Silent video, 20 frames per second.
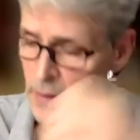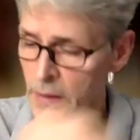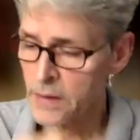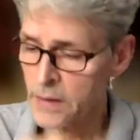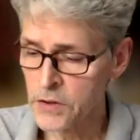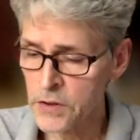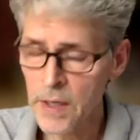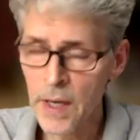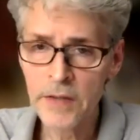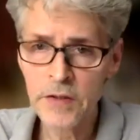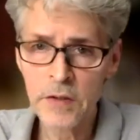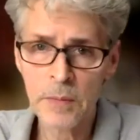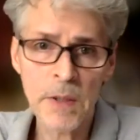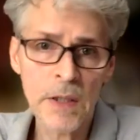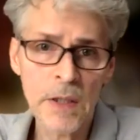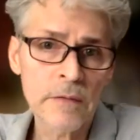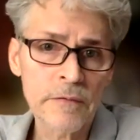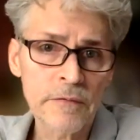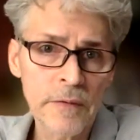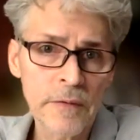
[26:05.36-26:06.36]
And she asked
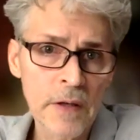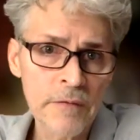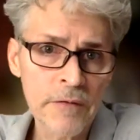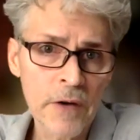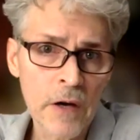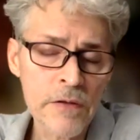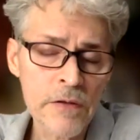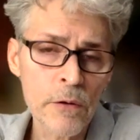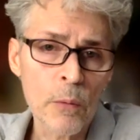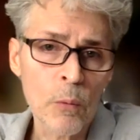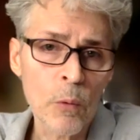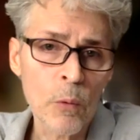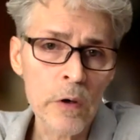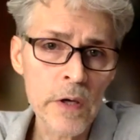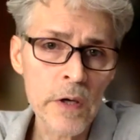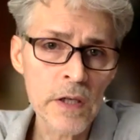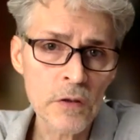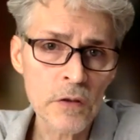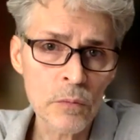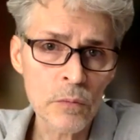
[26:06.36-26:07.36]
me if I thought
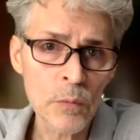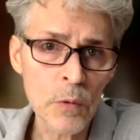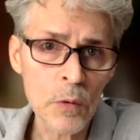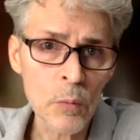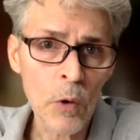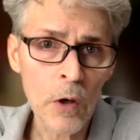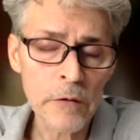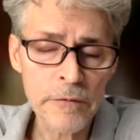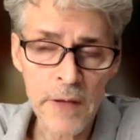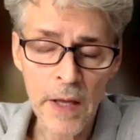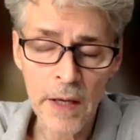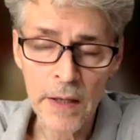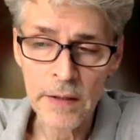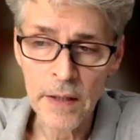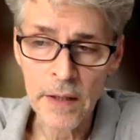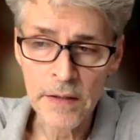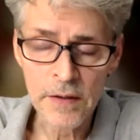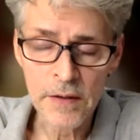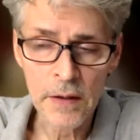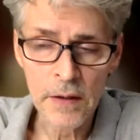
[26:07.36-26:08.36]
WordEngine would work for that.
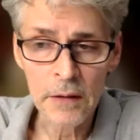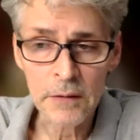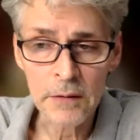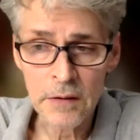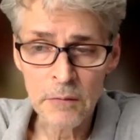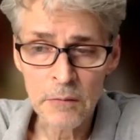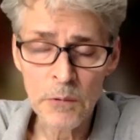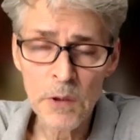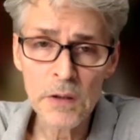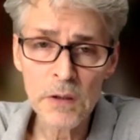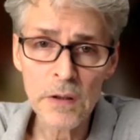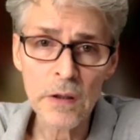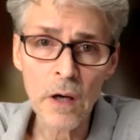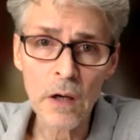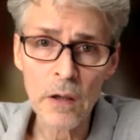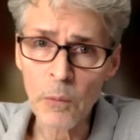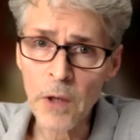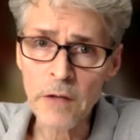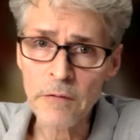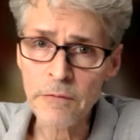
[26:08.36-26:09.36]
And I said, I really ought
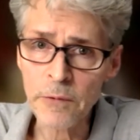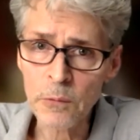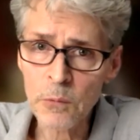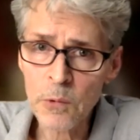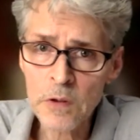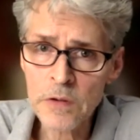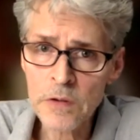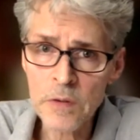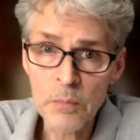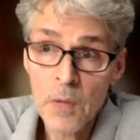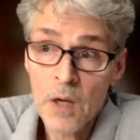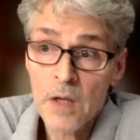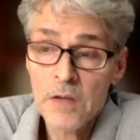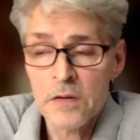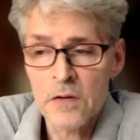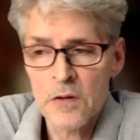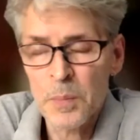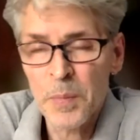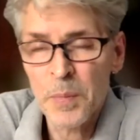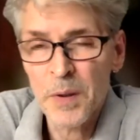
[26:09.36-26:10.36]
to wait for Words and
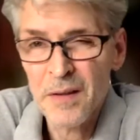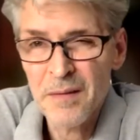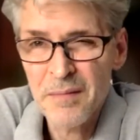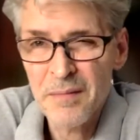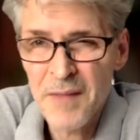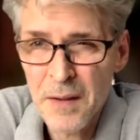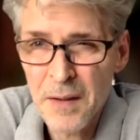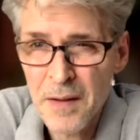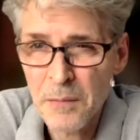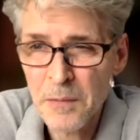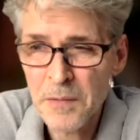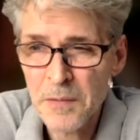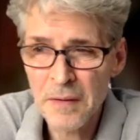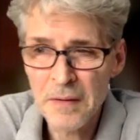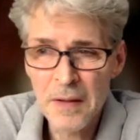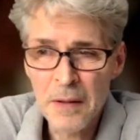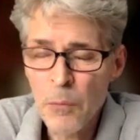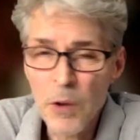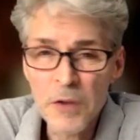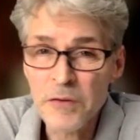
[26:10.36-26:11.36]
Monsters, but
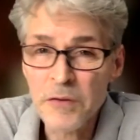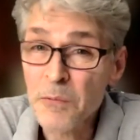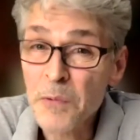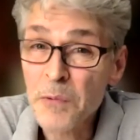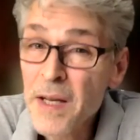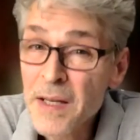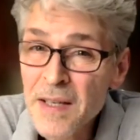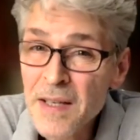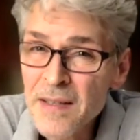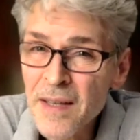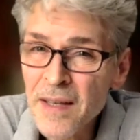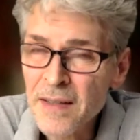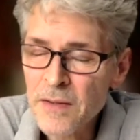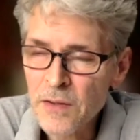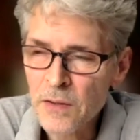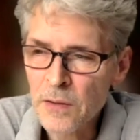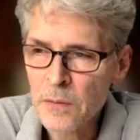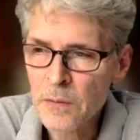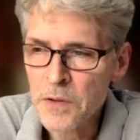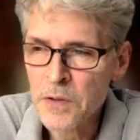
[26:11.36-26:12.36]
it wasn't ready then.
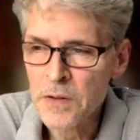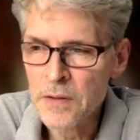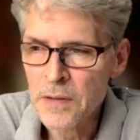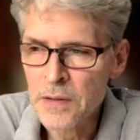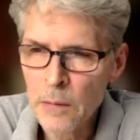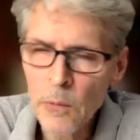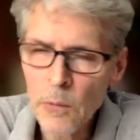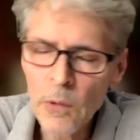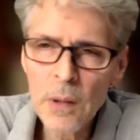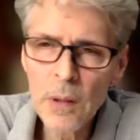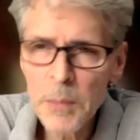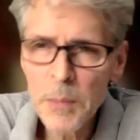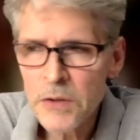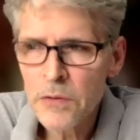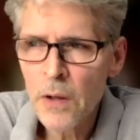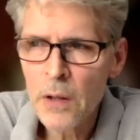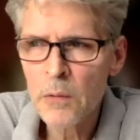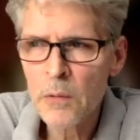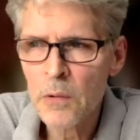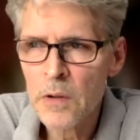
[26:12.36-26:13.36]
So she's like, well, let me
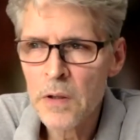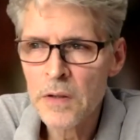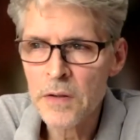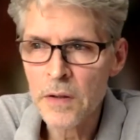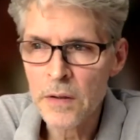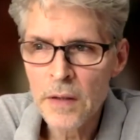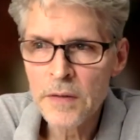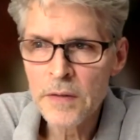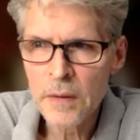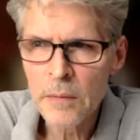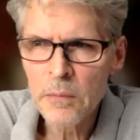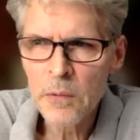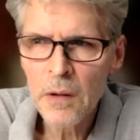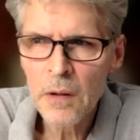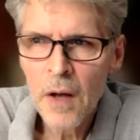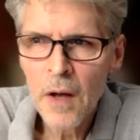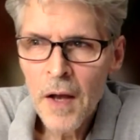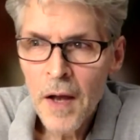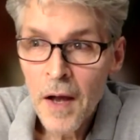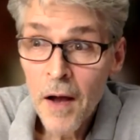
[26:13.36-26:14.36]
try WordEngine. I said, well,
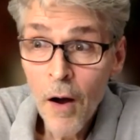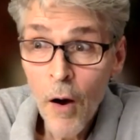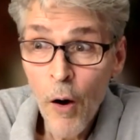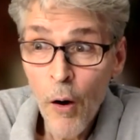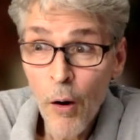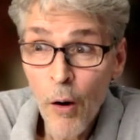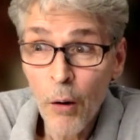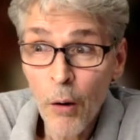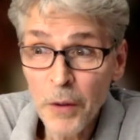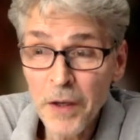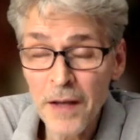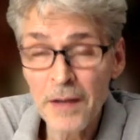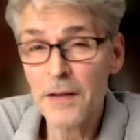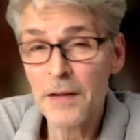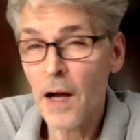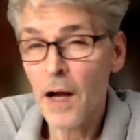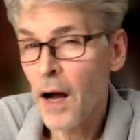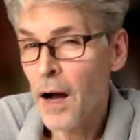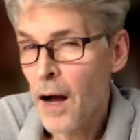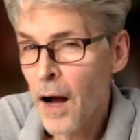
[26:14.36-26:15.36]

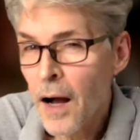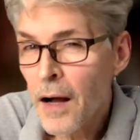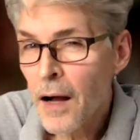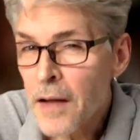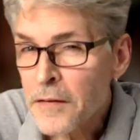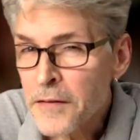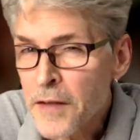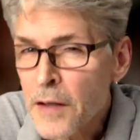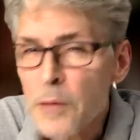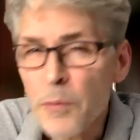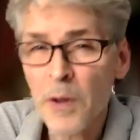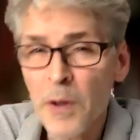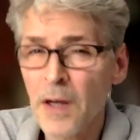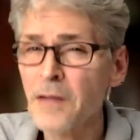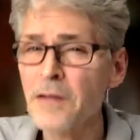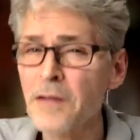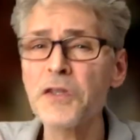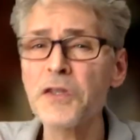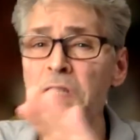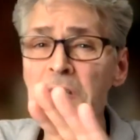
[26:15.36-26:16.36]
okay, I'll tell you what, I'll
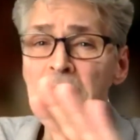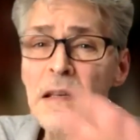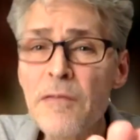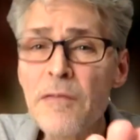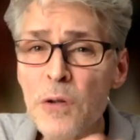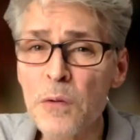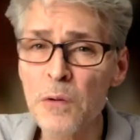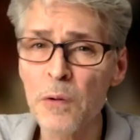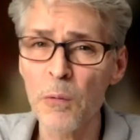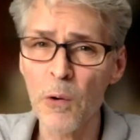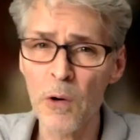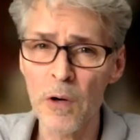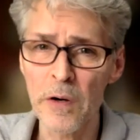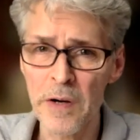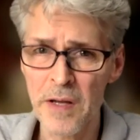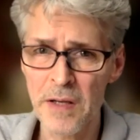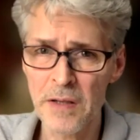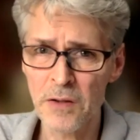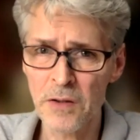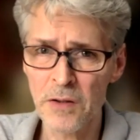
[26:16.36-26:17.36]
just give you the
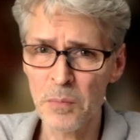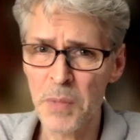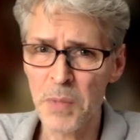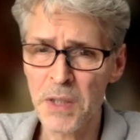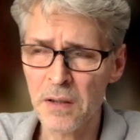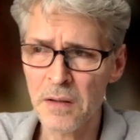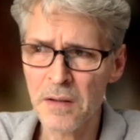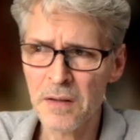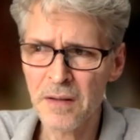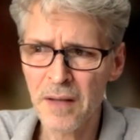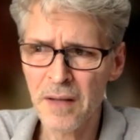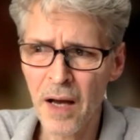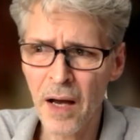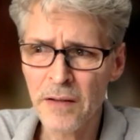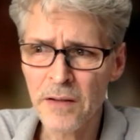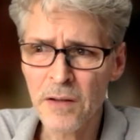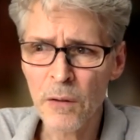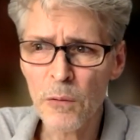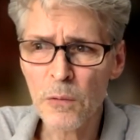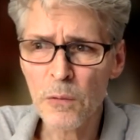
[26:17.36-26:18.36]
WordEngine because
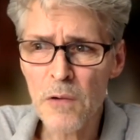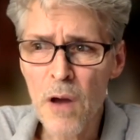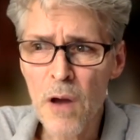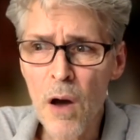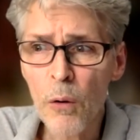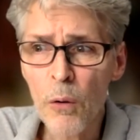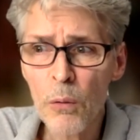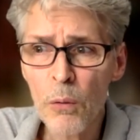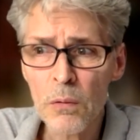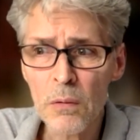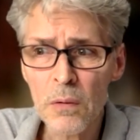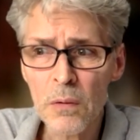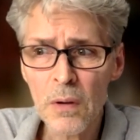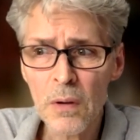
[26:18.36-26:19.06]
I don't know